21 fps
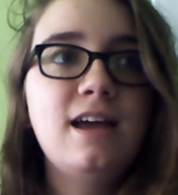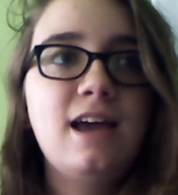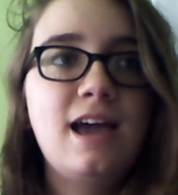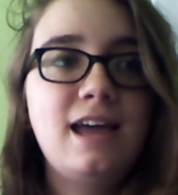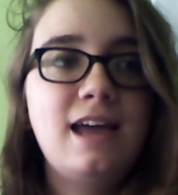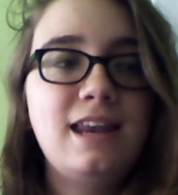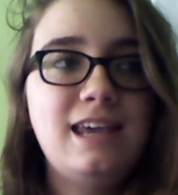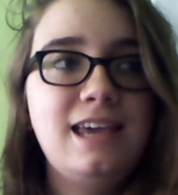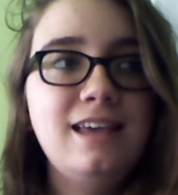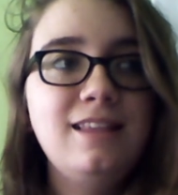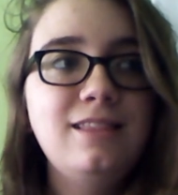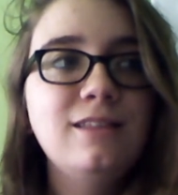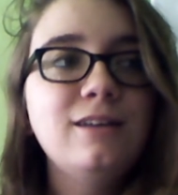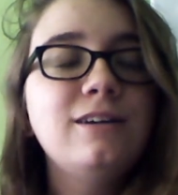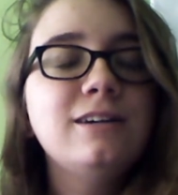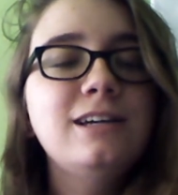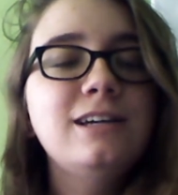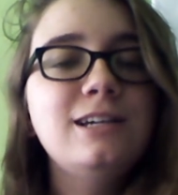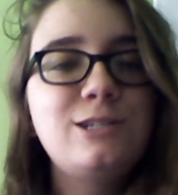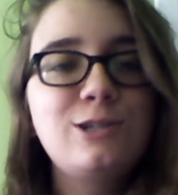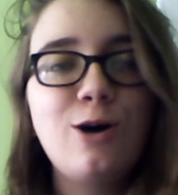And he
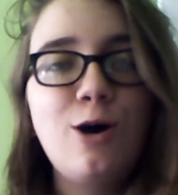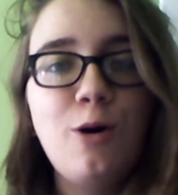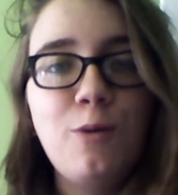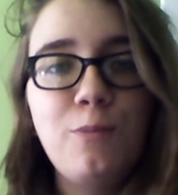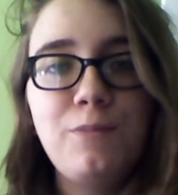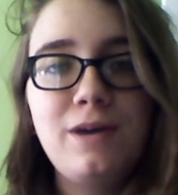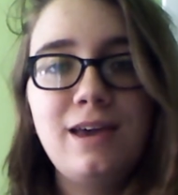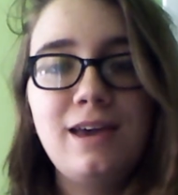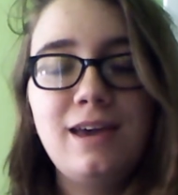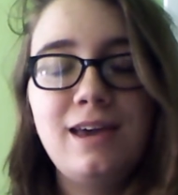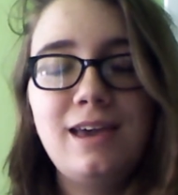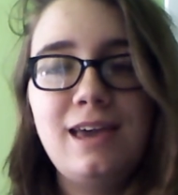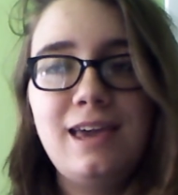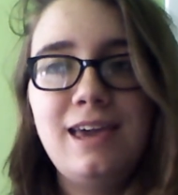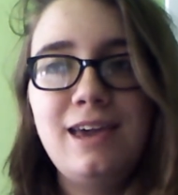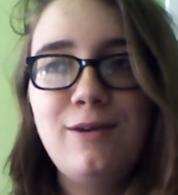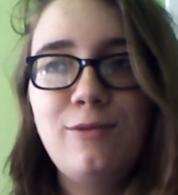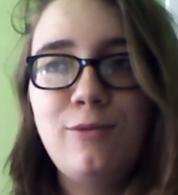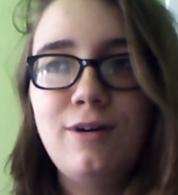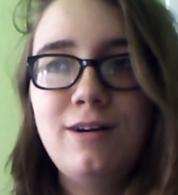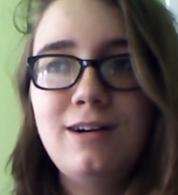literally told me
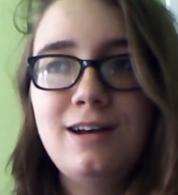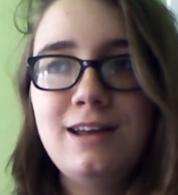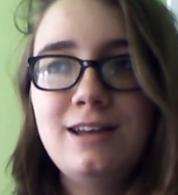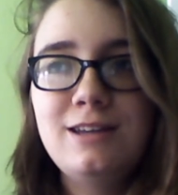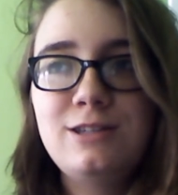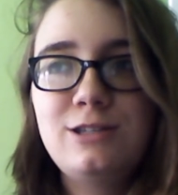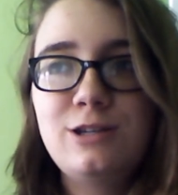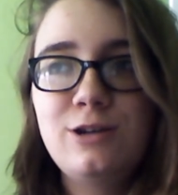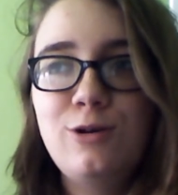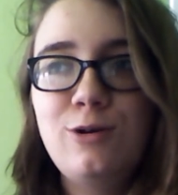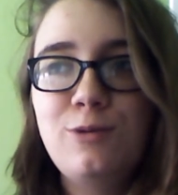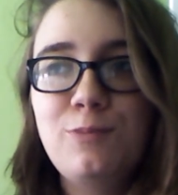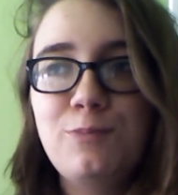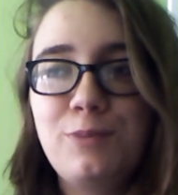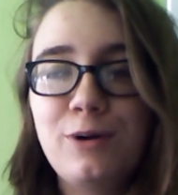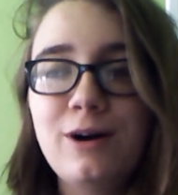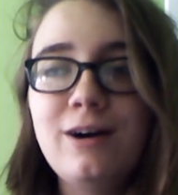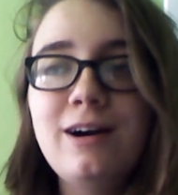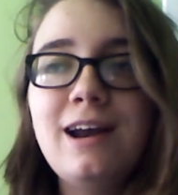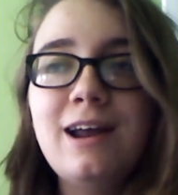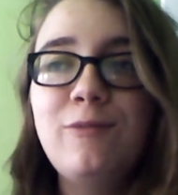he wanted to
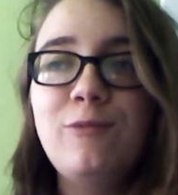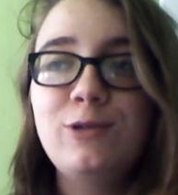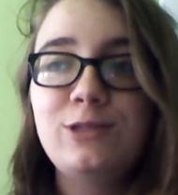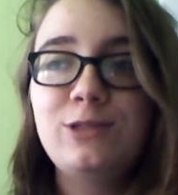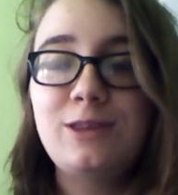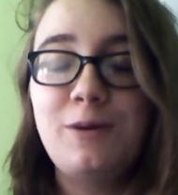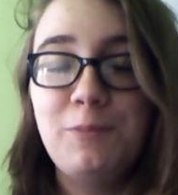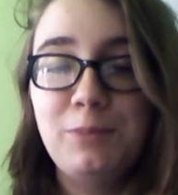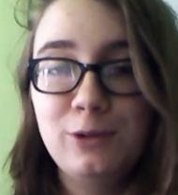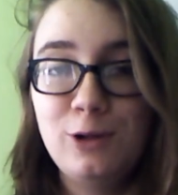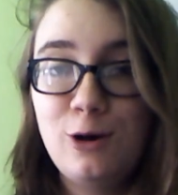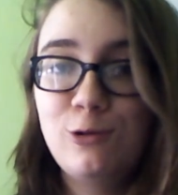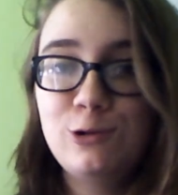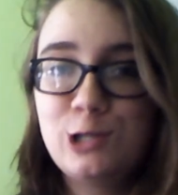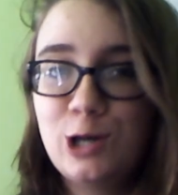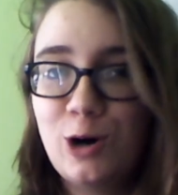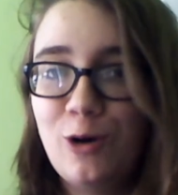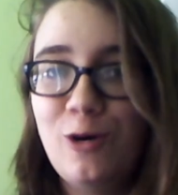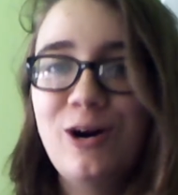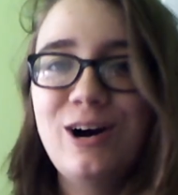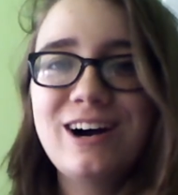burn it with a
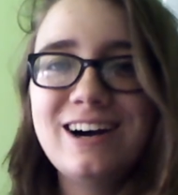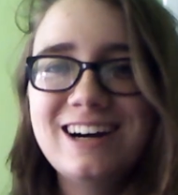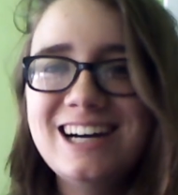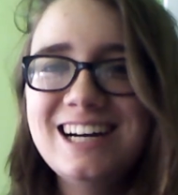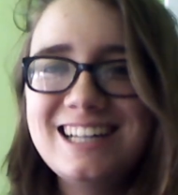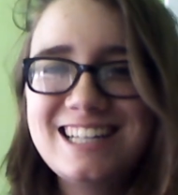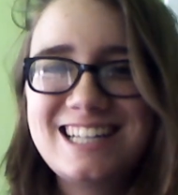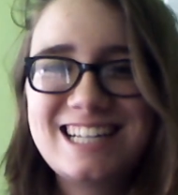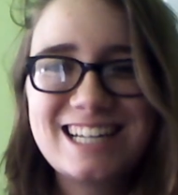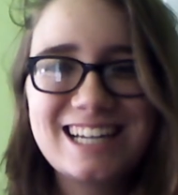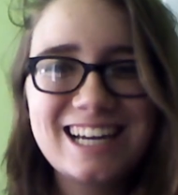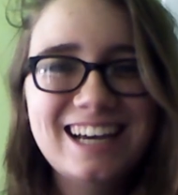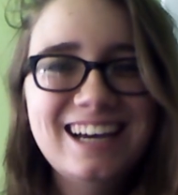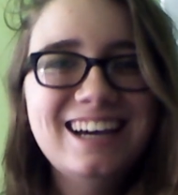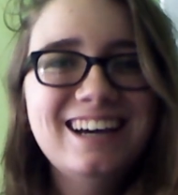blowtorch.